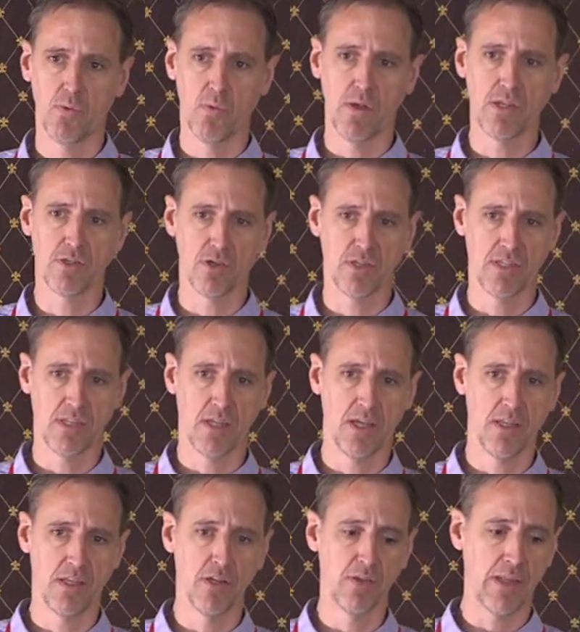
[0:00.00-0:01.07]
resource, uh,
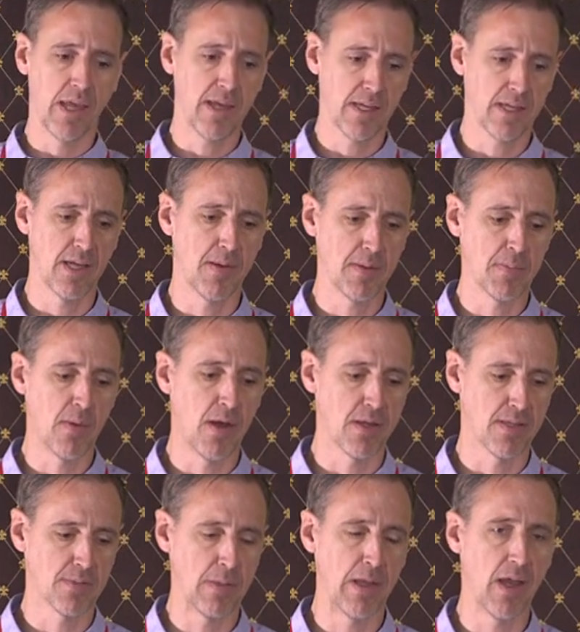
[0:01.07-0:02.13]
you know, the economic
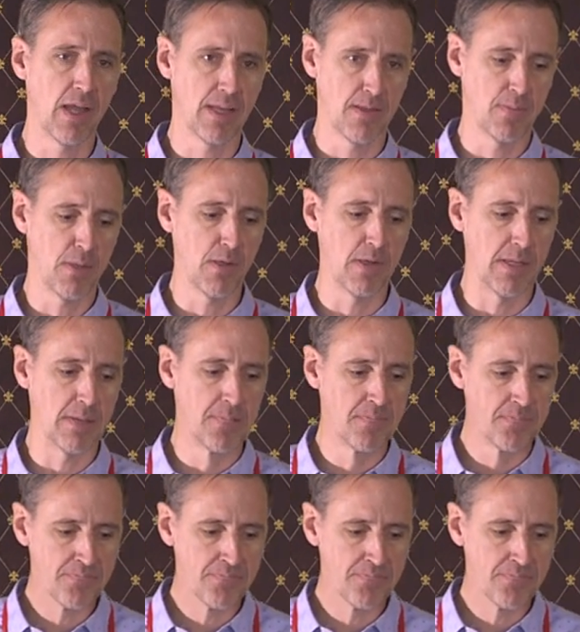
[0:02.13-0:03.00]
models behind computing.